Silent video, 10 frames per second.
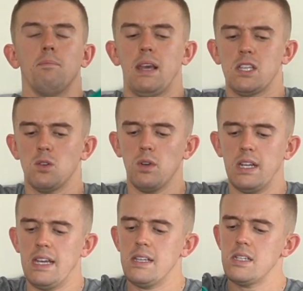makes it really
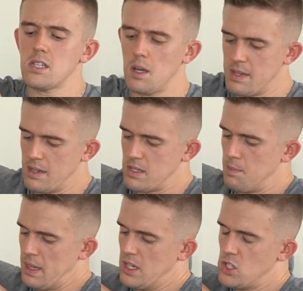easy to come down to the
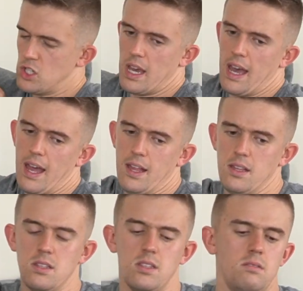beach
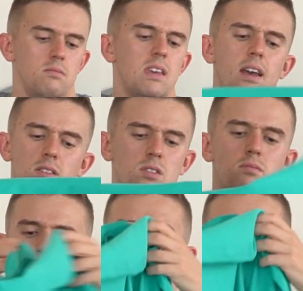and yeah, just
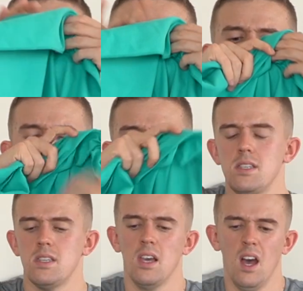quickly unravel
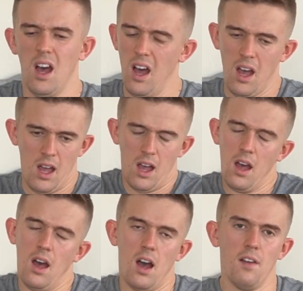this.
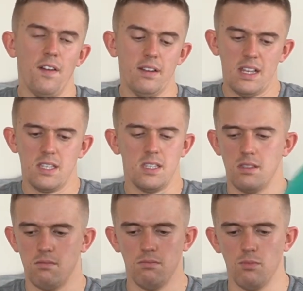I find
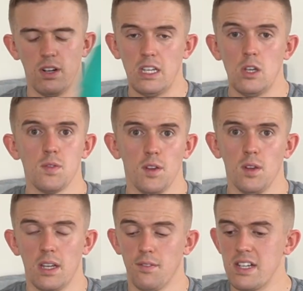this really
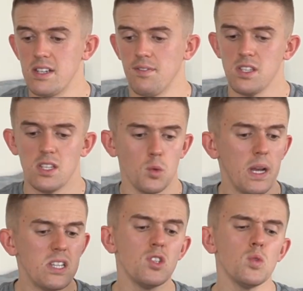useful in a range of different
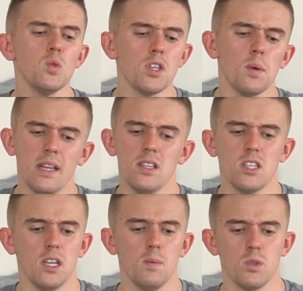situations, also in
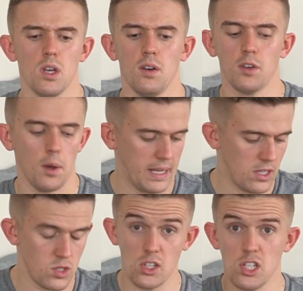terms of going
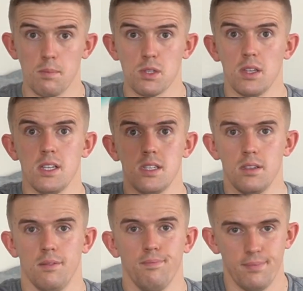to the gym. So this
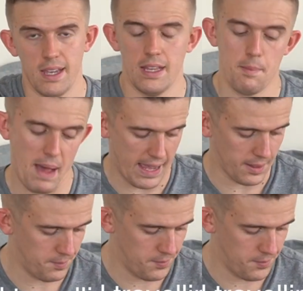in the bag.